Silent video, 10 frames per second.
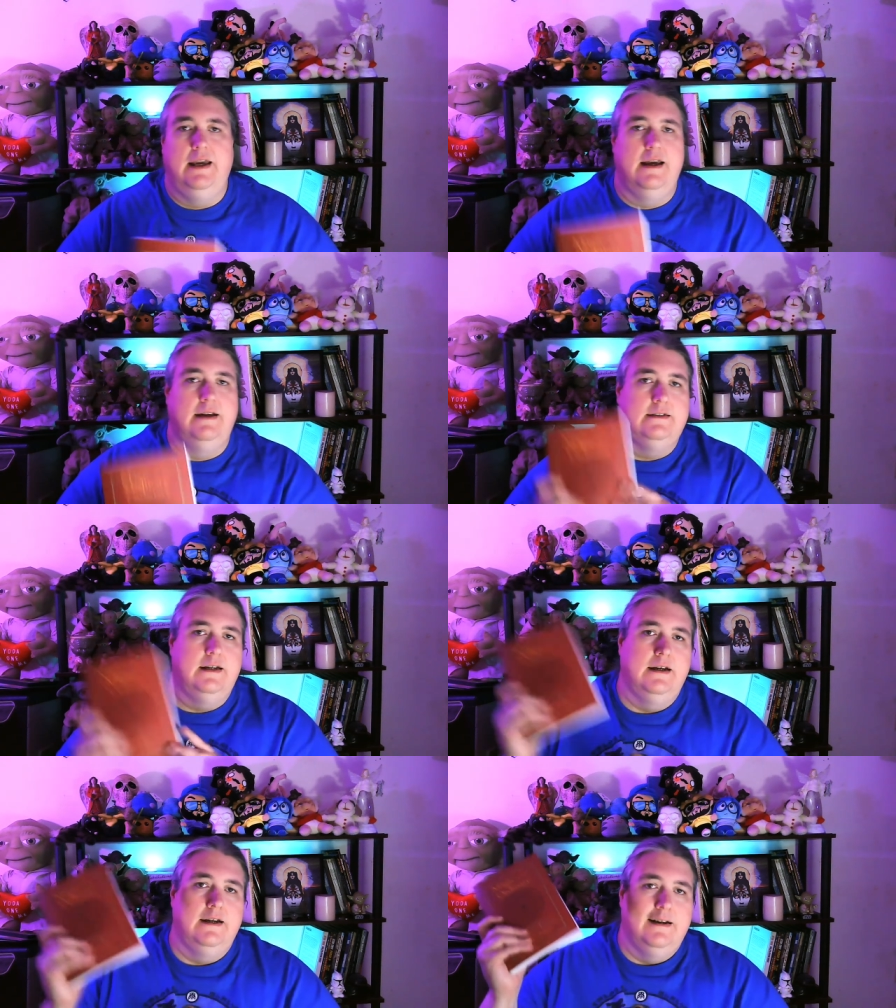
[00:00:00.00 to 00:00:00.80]
And
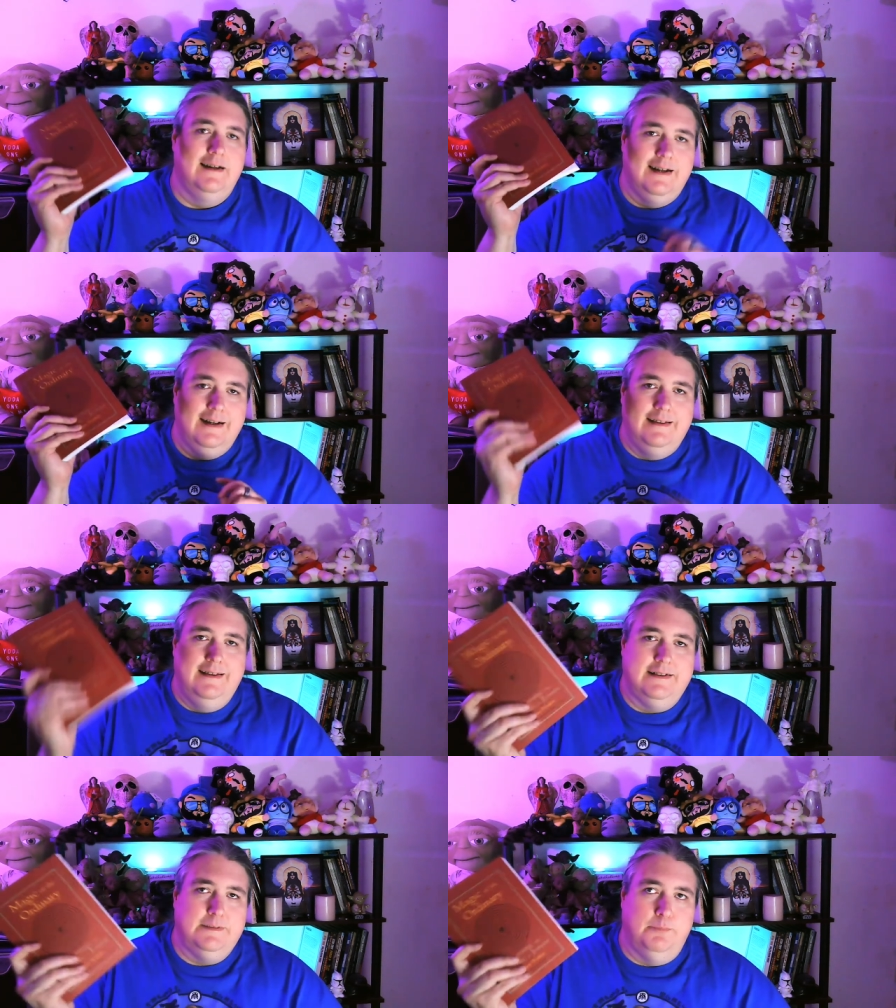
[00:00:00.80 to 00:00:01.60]

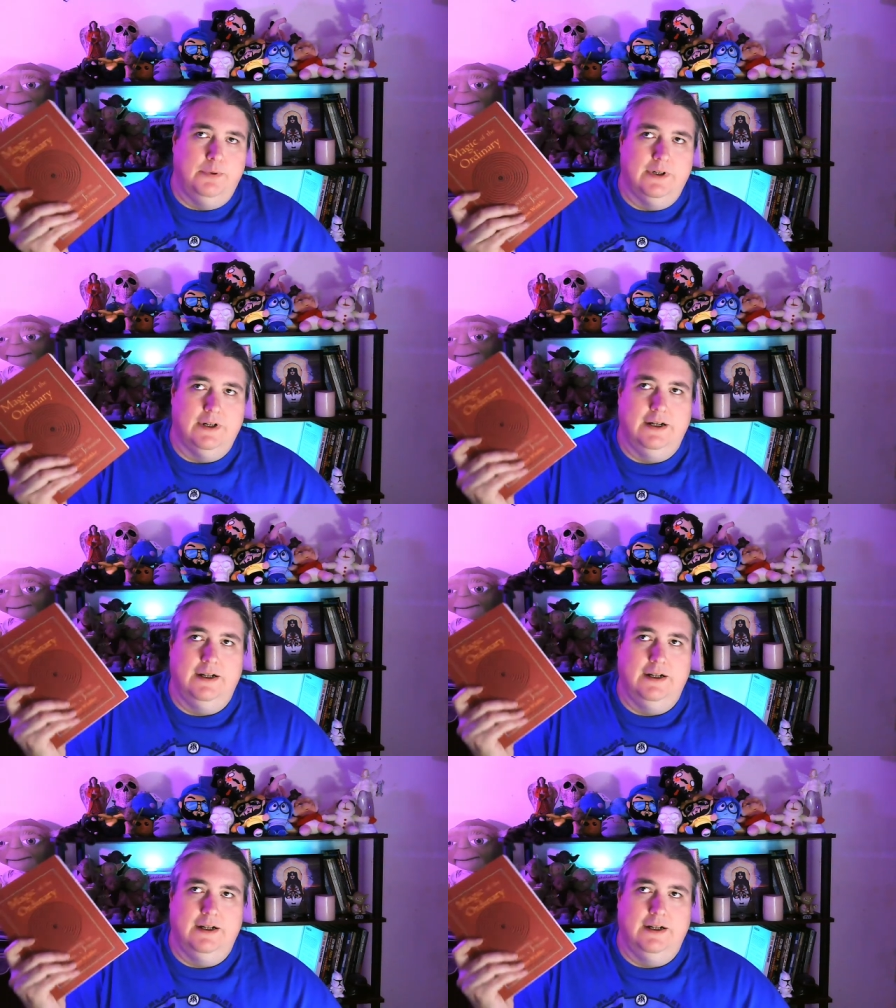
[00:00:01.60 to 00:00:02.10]
this book